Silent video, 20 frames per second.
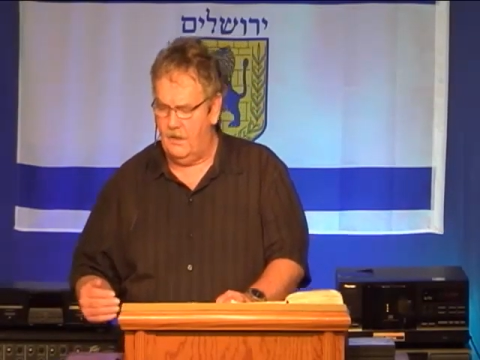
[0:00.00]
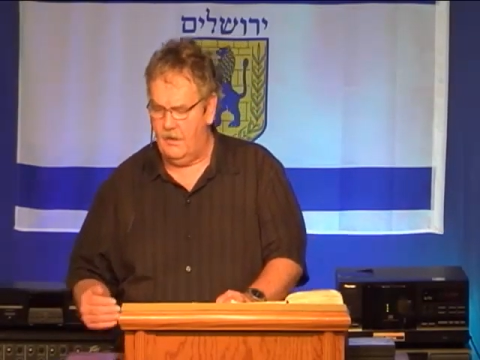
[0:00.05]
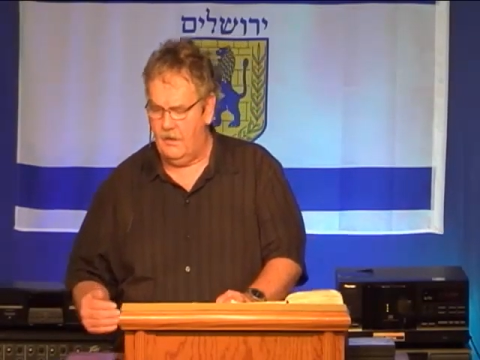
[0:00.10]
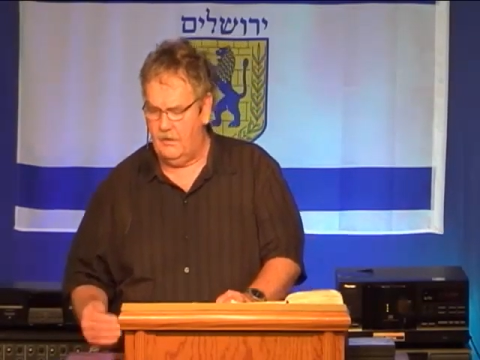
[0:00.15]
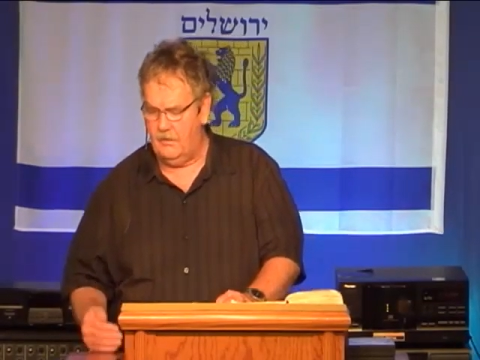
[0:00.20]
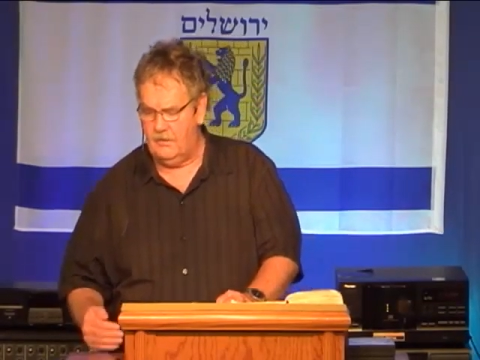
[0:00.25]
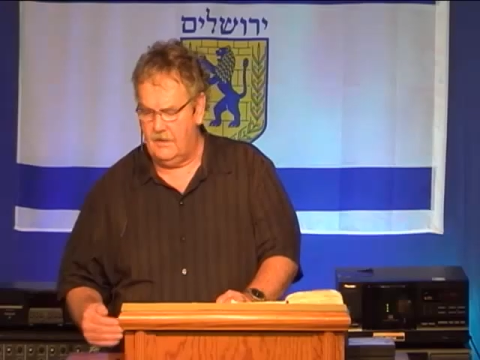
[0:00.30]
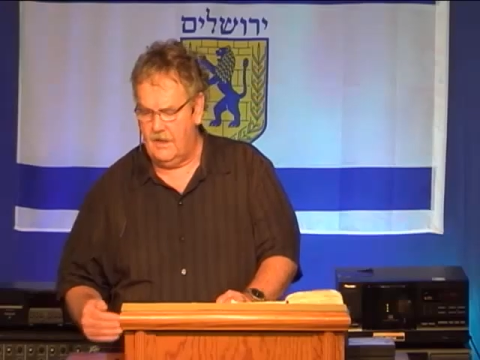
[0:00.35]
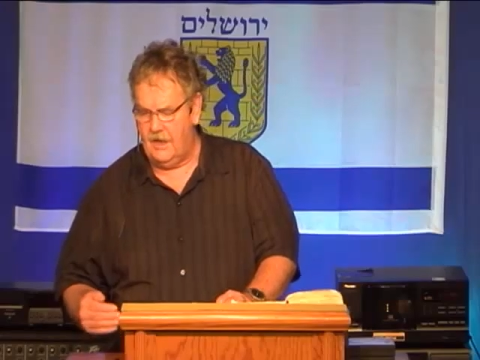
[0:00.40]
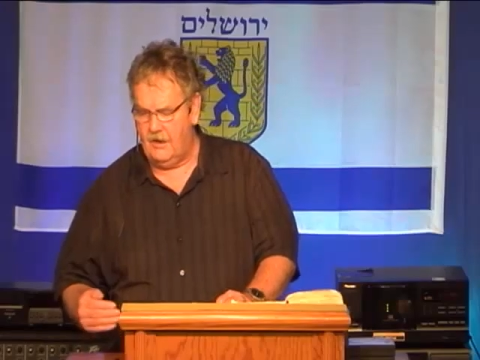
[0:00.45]
uh,
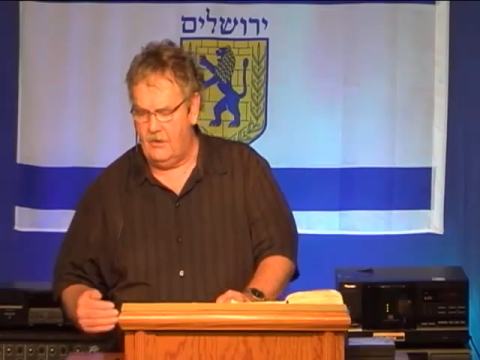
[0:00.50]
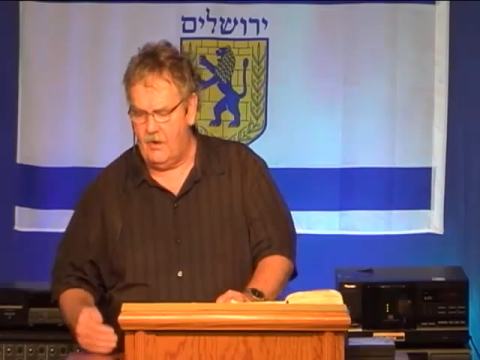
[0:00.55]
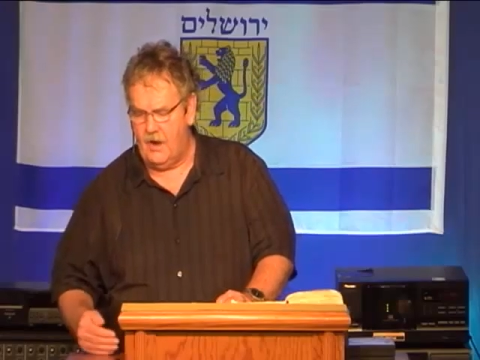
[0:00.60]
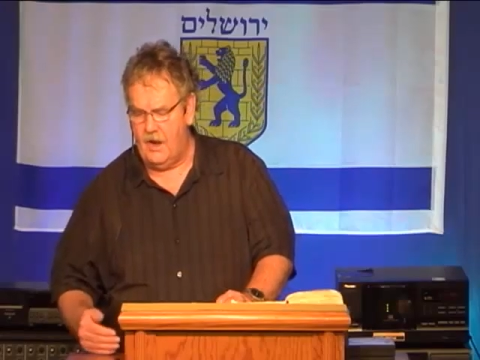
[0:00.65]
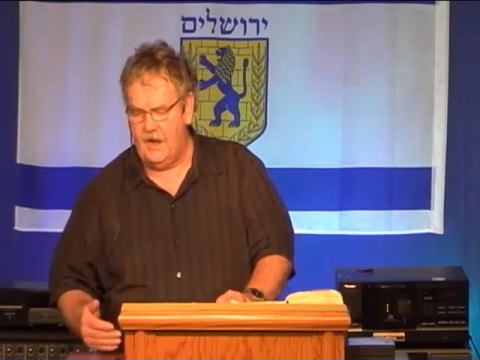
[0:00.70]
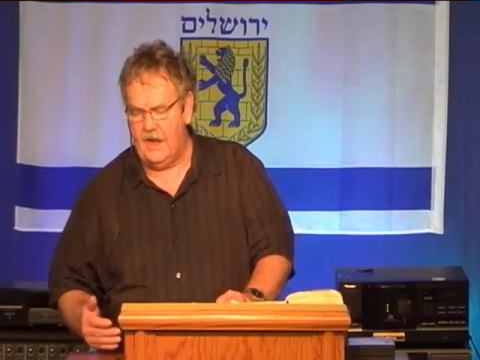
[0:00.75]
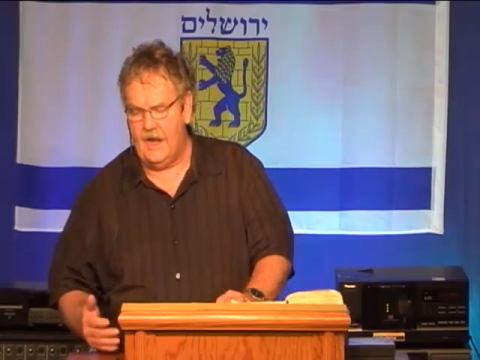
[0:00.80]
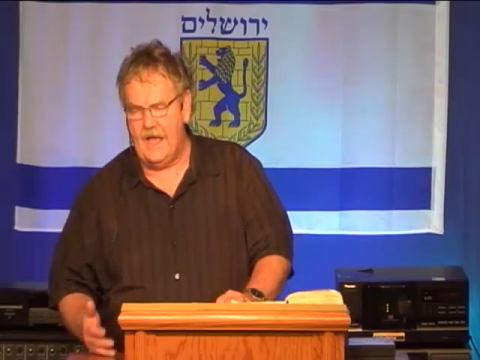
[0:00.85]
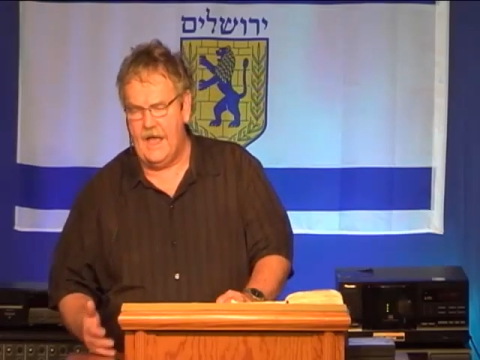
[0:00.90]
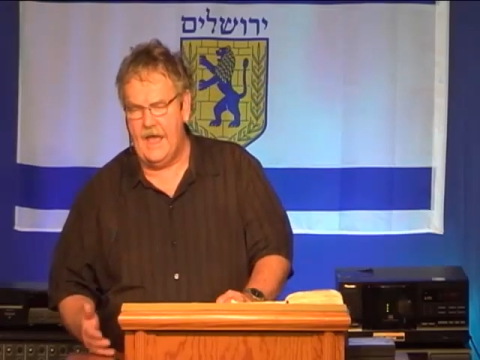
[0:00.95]
later on,
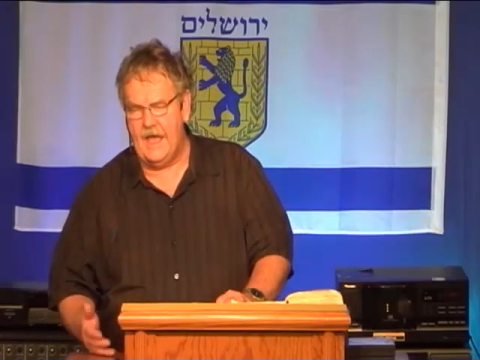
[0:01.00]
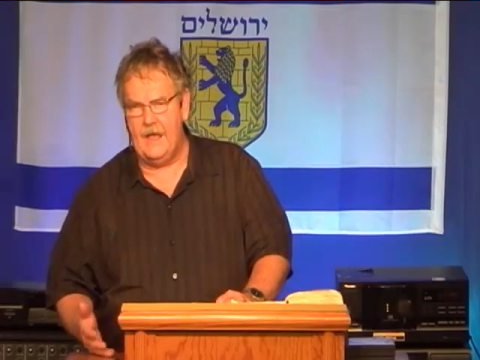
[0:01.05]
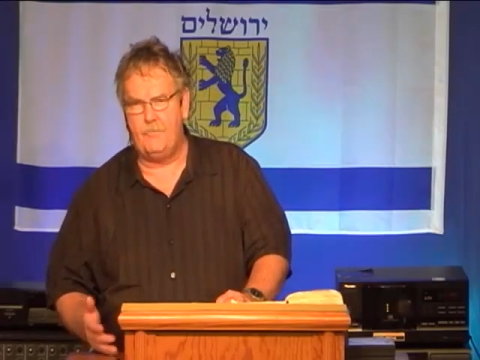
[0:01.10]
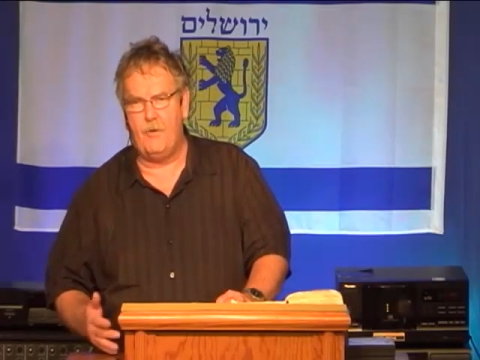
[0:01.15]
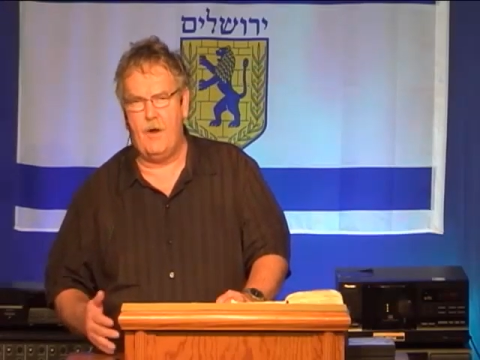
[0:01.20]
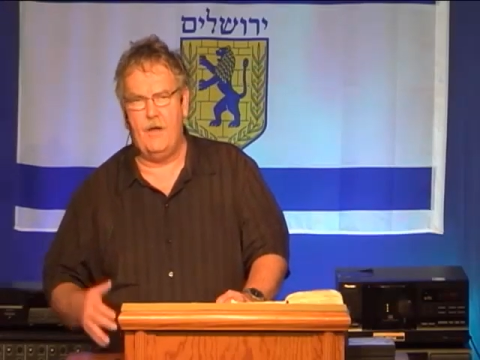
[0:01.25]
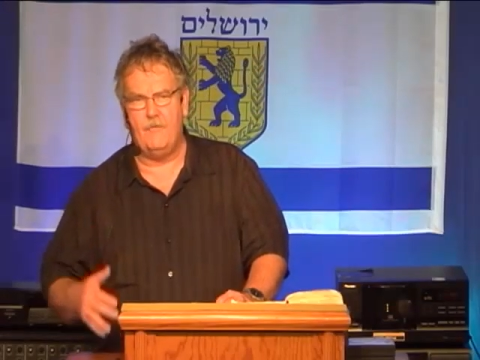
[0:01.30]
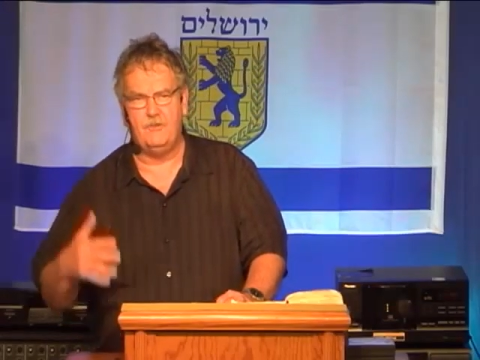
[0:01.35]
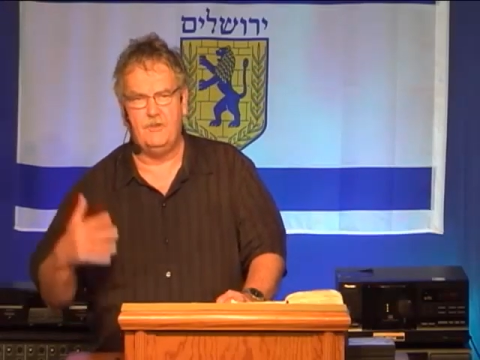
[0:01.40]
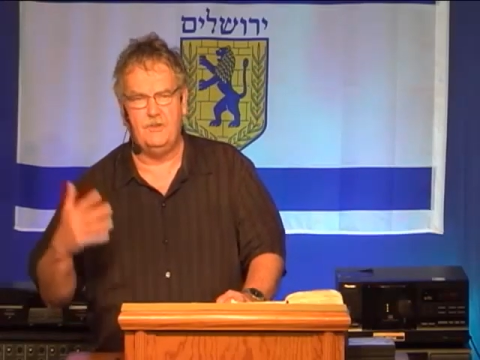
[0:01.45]
and I had
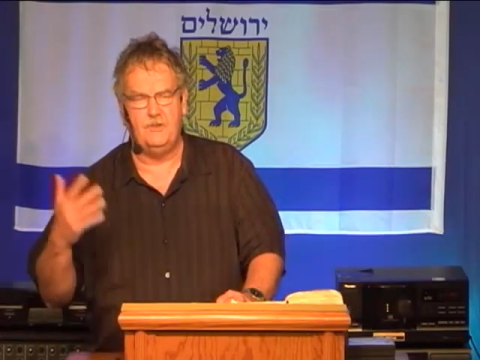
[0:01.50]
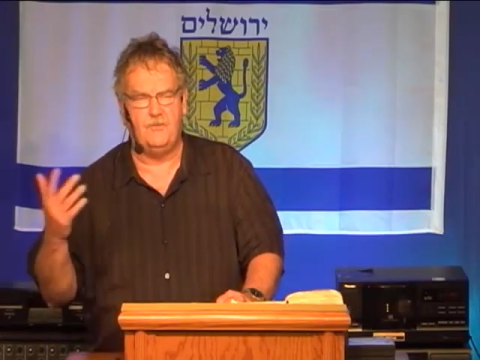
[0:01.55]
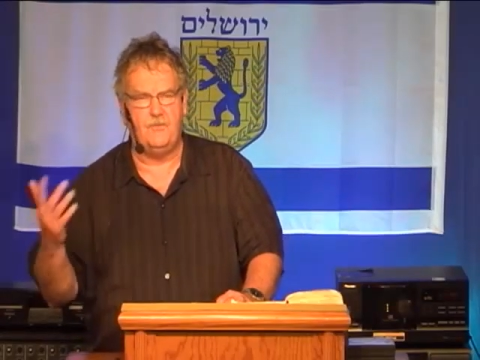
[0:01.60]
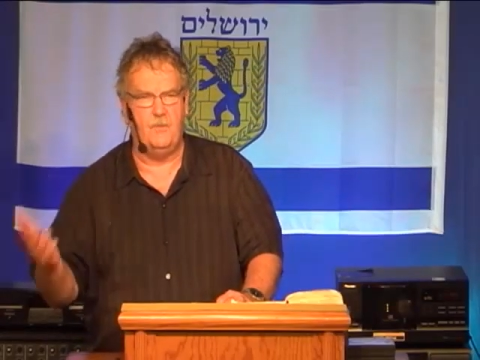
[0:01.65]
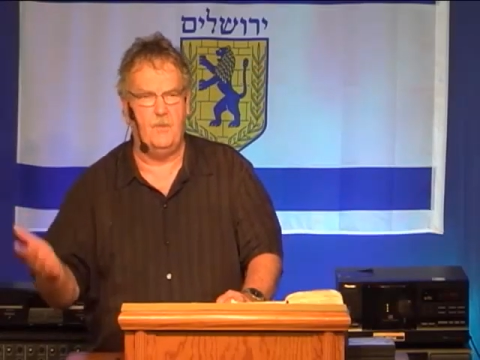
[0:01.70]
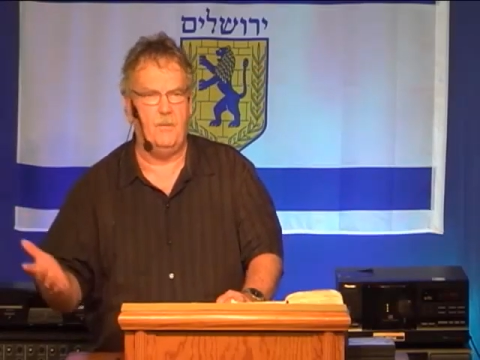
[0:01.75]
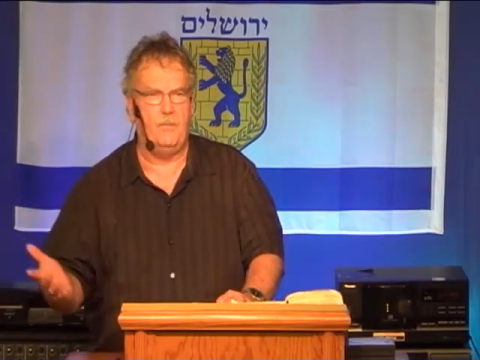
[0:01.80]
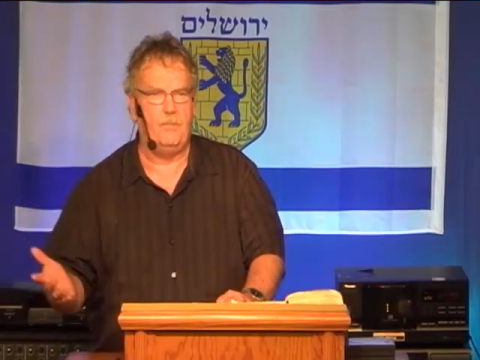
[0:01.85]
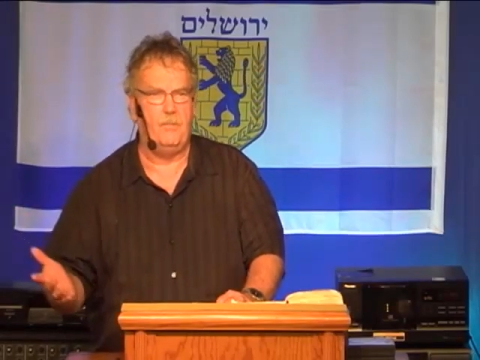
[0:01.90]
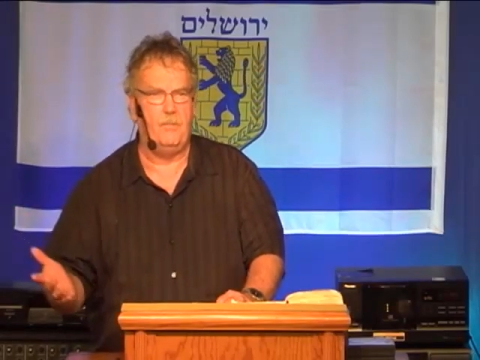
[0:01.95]
prophecies
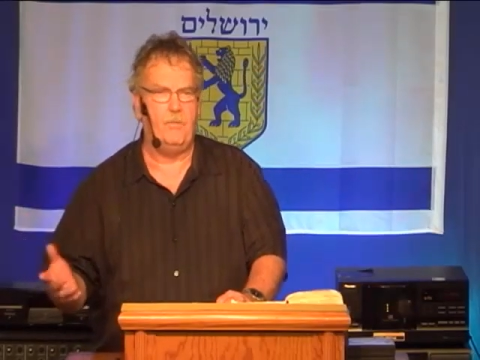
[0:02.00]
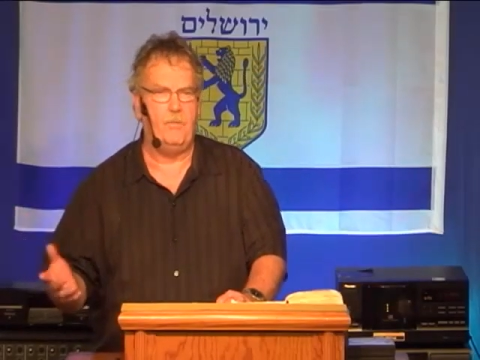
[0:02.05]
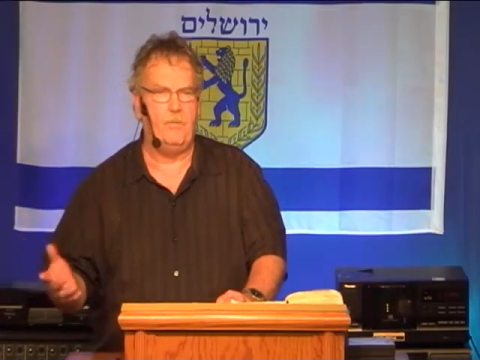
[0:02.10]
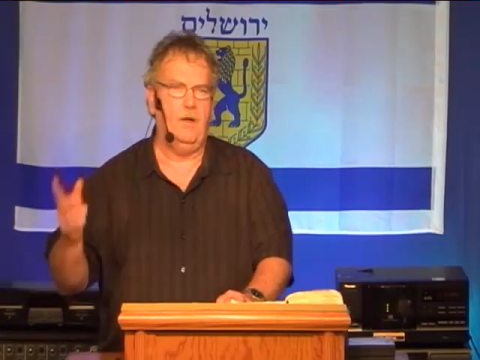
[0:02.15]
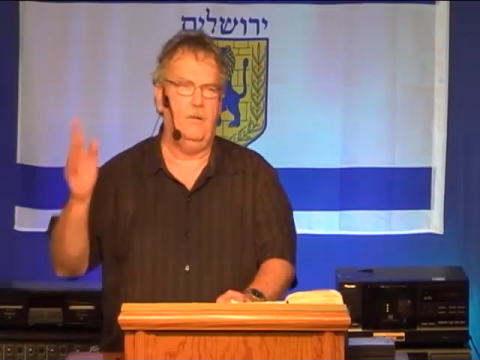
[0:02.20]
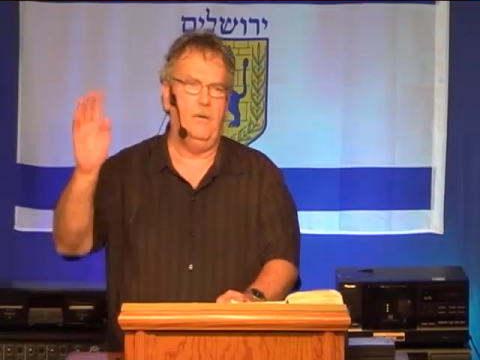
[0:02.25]
from a, uh,